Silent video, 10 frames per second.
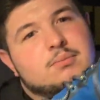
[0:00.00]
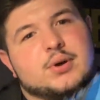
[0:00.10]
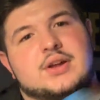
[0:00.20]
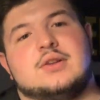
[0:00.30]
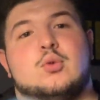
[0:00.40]

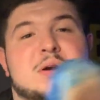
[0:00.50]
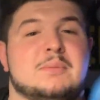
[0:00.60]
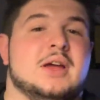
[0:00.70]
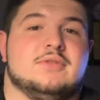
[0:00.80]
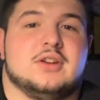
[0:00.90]
but wear
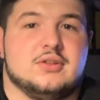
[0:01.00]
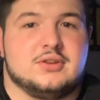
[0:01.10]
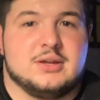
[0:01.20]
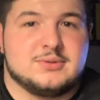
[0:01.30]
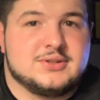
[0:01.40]
them every other
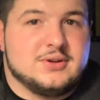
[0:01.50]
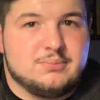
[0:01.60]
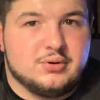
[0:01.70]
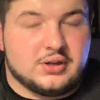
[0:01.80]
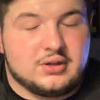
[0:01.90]
day, I'm still
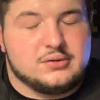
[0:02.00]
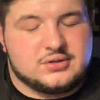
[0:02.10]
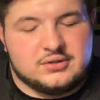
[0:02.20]
putting use